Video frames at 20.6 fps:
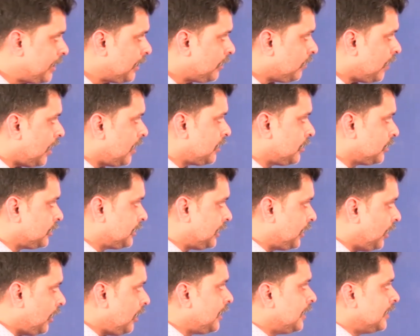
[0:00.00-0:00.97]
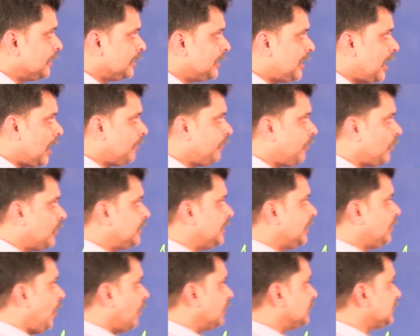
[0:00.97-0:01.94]
be equal to 0. Therefore
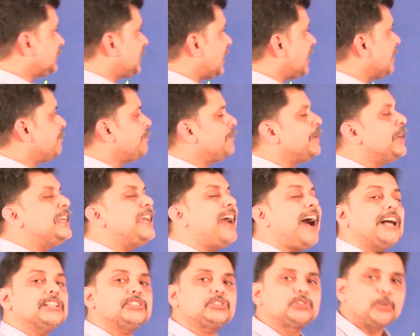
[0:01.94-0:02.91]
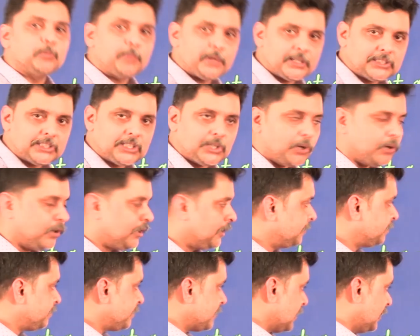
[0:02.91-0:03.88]
the constant b has to be
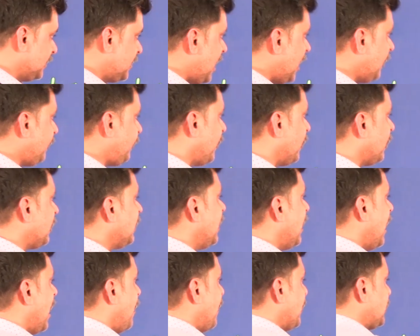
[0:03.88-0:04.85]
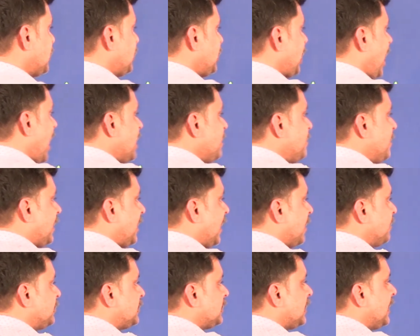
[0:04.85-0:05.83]
0. Therefore our psi
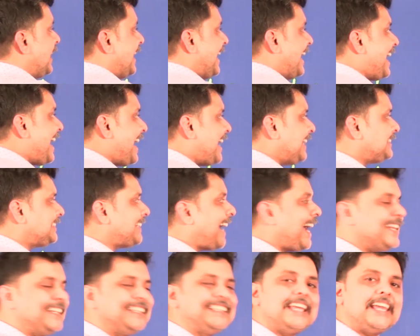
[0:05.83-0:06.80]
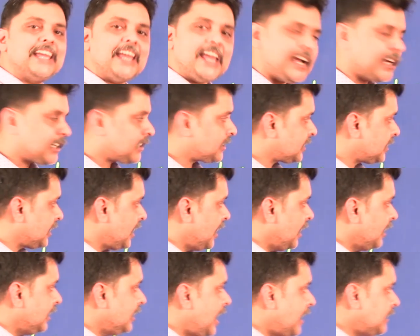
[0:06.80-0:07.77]
becomes a sin
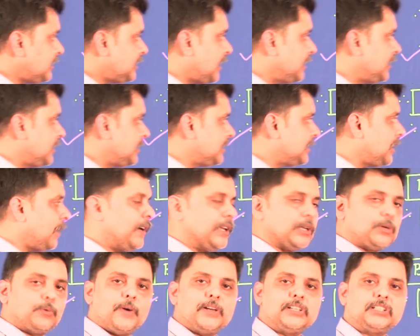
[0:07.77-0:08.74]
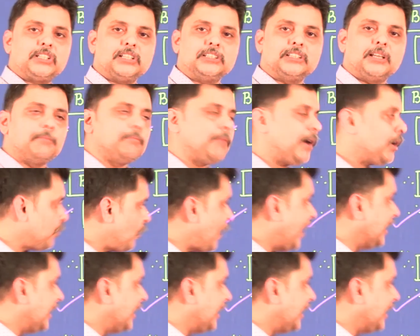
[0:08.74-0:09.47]
kx. Let's say this is our equation number